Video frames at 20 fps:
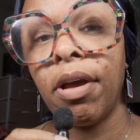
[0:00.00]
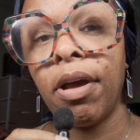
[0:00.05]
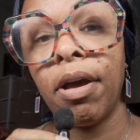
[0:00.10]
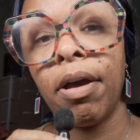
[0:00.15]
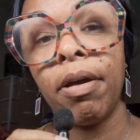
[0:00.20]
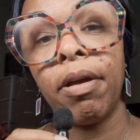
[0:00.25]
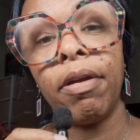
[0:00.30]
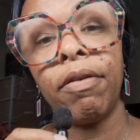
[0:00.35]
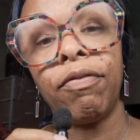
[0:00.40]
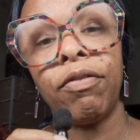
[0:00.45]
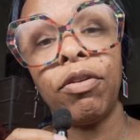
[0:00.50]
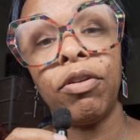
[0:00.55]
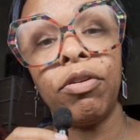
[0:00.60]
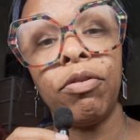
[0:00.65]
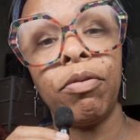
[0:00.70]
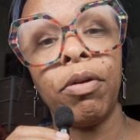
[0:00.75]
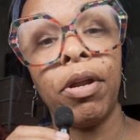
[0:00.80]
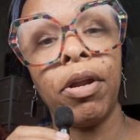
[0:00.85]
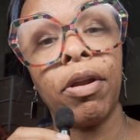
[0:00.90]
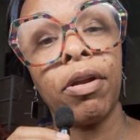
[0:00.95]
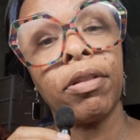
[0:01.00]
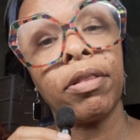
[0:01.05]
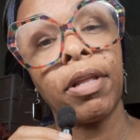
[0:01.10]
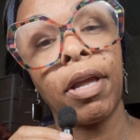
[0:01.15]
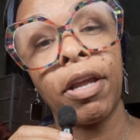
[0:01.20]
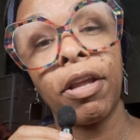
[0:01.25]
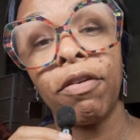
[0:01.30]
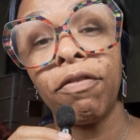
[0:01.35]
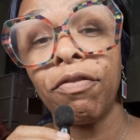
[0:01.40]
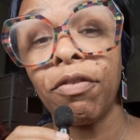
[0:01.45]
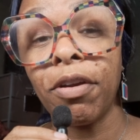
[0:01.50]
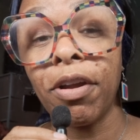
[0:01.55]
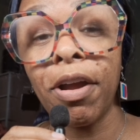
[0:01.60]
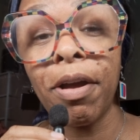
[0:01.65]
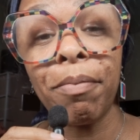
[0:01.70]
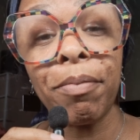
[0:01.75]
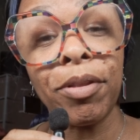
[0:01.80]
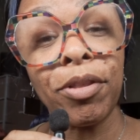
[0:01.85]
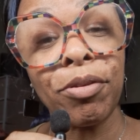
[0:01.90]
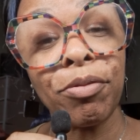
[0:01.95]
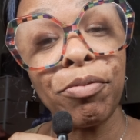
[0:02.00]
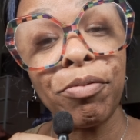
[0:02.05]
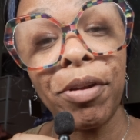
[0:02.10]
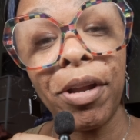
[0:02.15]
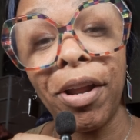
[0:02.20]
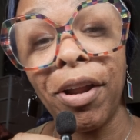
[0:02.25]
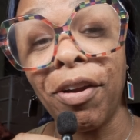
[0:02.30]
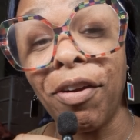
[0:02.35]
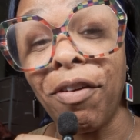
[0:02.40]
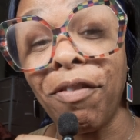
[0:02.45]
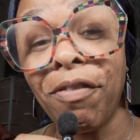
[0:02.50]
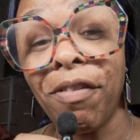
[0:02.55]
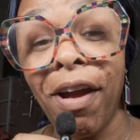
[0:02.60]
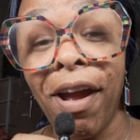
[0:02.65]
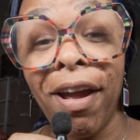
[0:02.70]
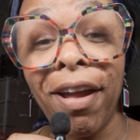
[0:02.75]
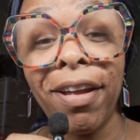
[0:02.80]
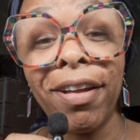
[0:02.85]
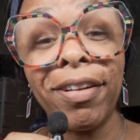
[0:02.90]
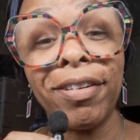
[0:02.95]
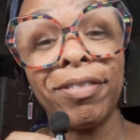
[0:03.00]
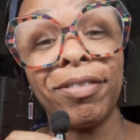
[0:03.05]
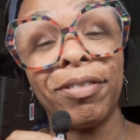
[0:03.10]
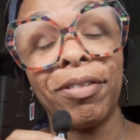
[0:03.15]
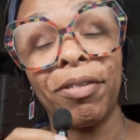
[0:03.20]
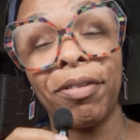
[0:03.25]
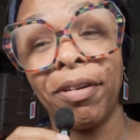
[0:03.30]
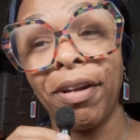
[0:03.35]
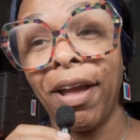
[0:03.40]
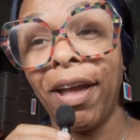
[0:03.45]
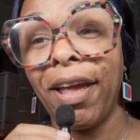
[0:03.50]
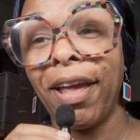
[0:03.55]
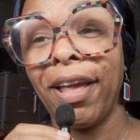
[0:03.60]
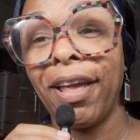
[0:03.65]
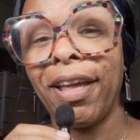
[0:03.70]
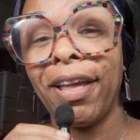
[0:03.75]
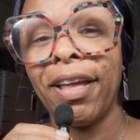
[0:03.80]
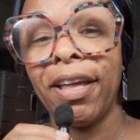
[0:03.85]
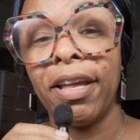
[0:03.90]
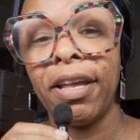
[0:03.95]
If you're new here, thank you for coming through here. All right? Okay.